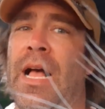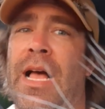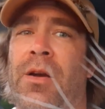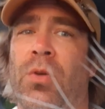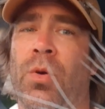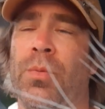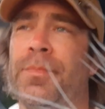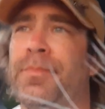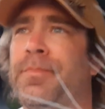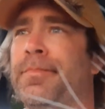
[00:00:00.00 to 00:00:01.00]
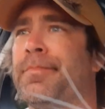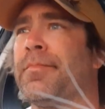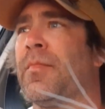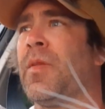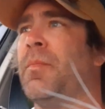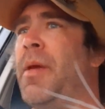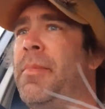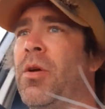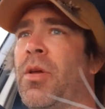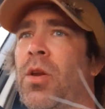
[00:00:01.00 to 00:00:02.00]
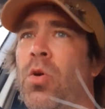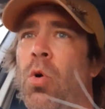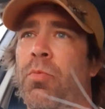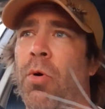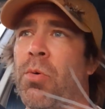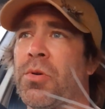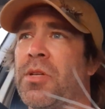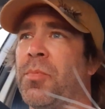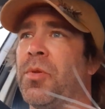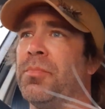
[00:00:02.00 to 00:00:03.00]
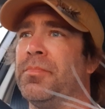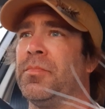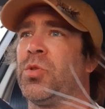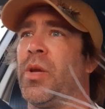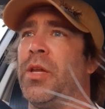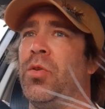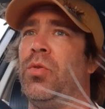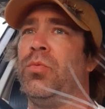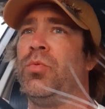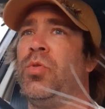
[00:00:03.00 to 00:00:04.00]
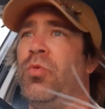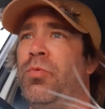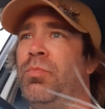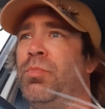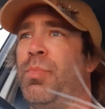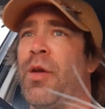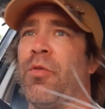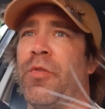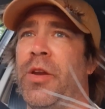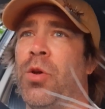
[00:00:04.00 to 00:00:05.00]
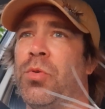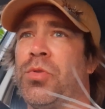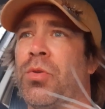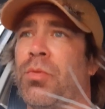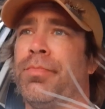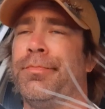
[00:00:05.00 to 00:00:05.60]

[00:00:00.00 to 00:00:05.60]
I don't know, maybe I'll get a GoPro or something, so I can do better videos, or